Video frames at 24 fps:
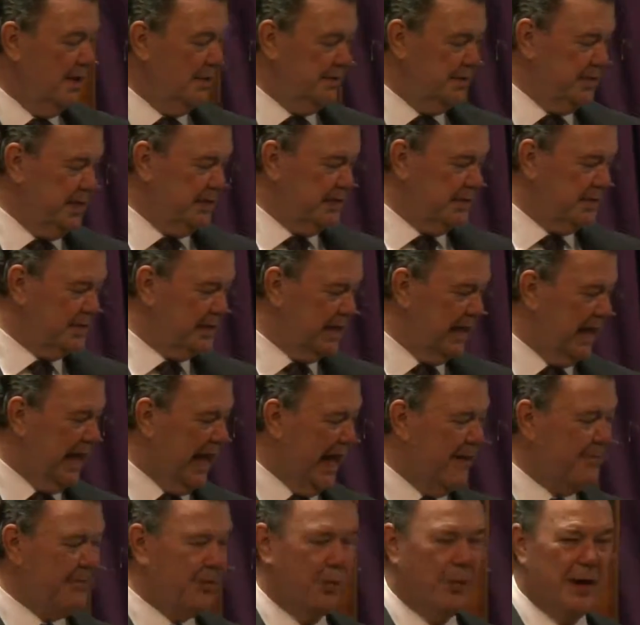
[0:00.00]
Jesus said,
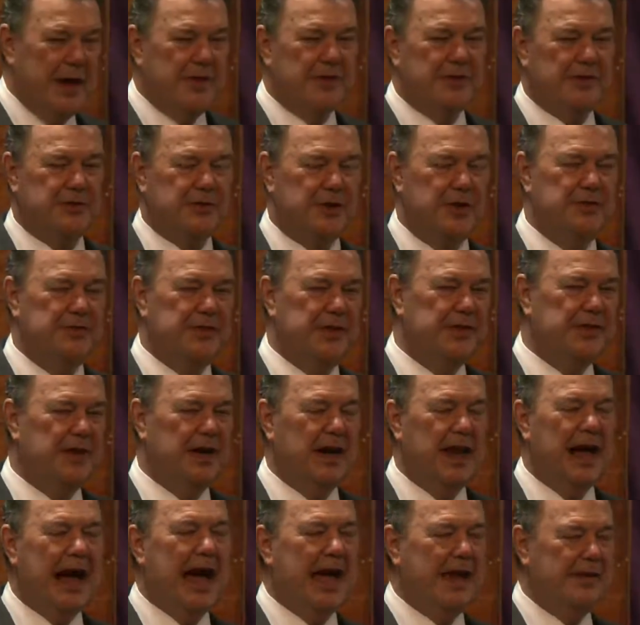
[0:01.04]
I am the way, the truth, and the
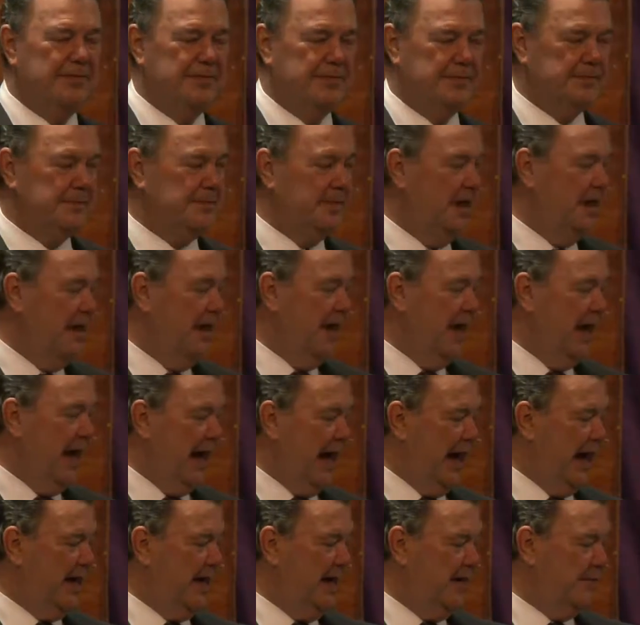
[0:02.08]
life.
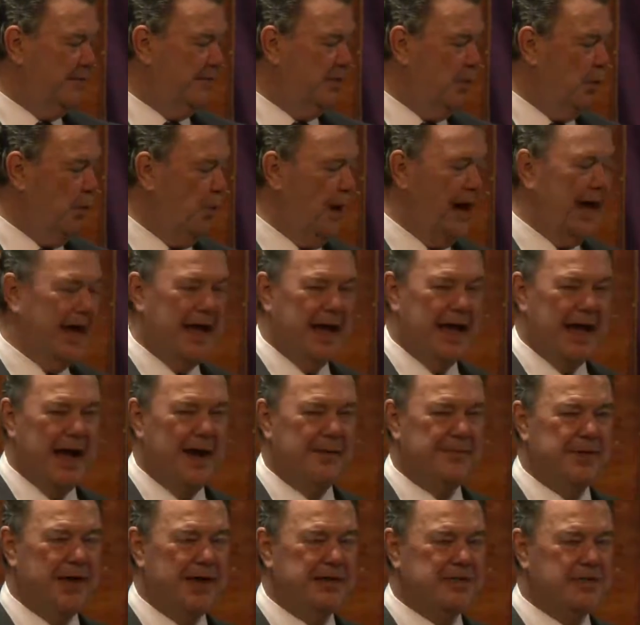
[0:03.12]
I am the way.
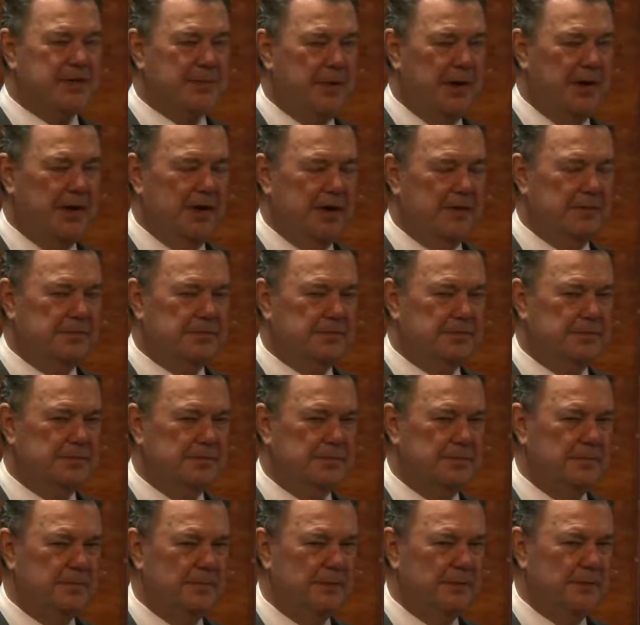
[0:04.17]
I'm that spirit.
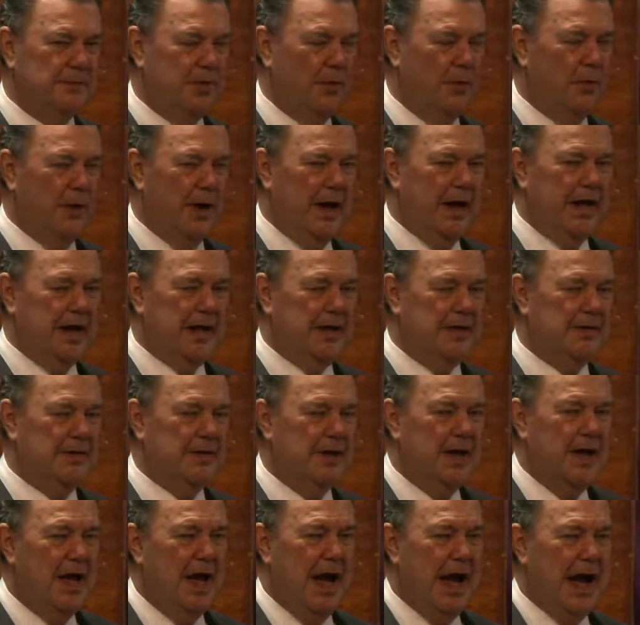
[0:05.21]
The way.
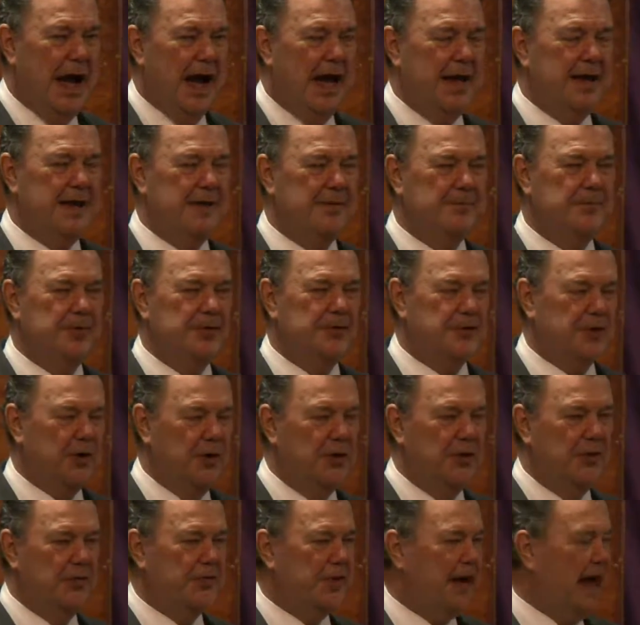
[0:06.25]
I am the
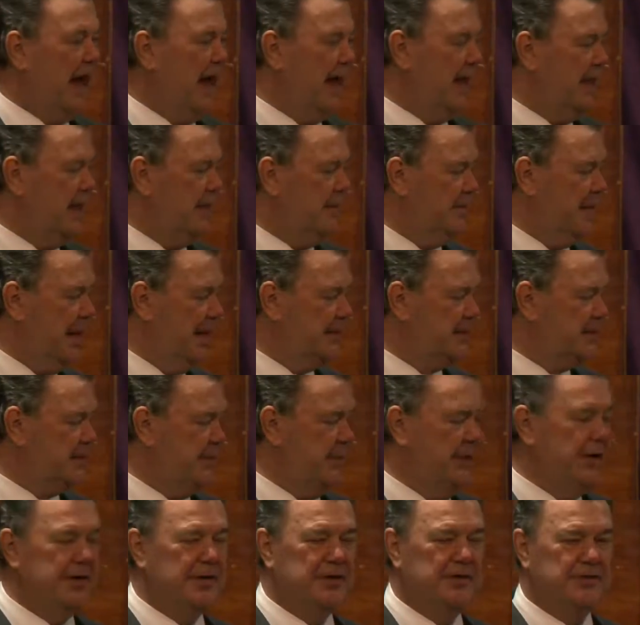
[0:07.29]
truth. I am that
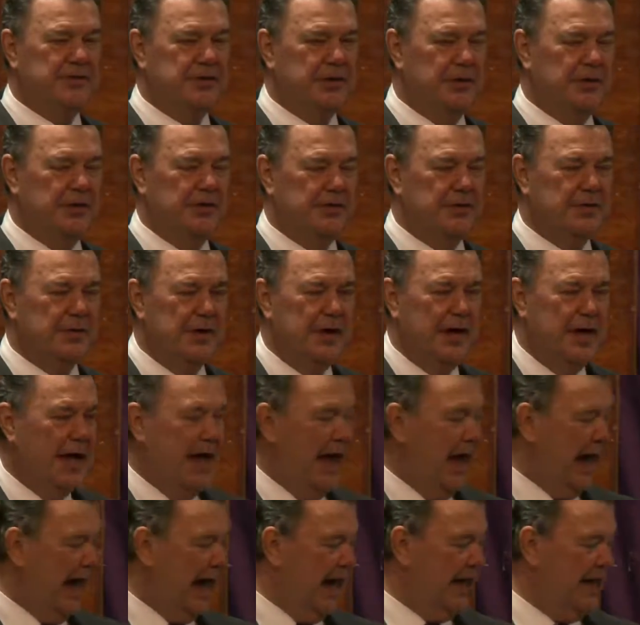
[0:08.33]
spirit of truth.
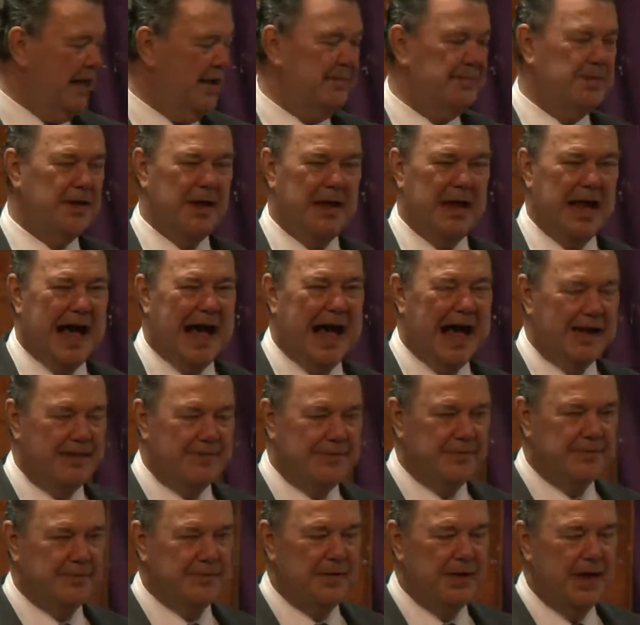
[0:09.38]
I am the
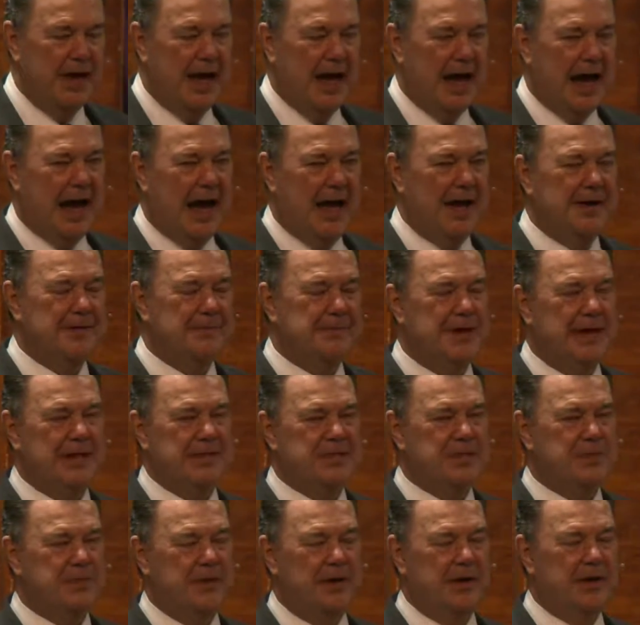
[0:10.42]
life. I am that
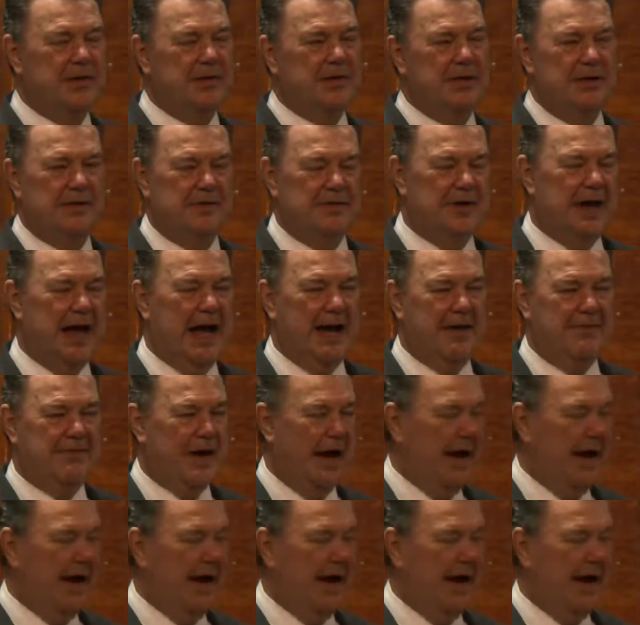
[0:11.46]
spirit of life.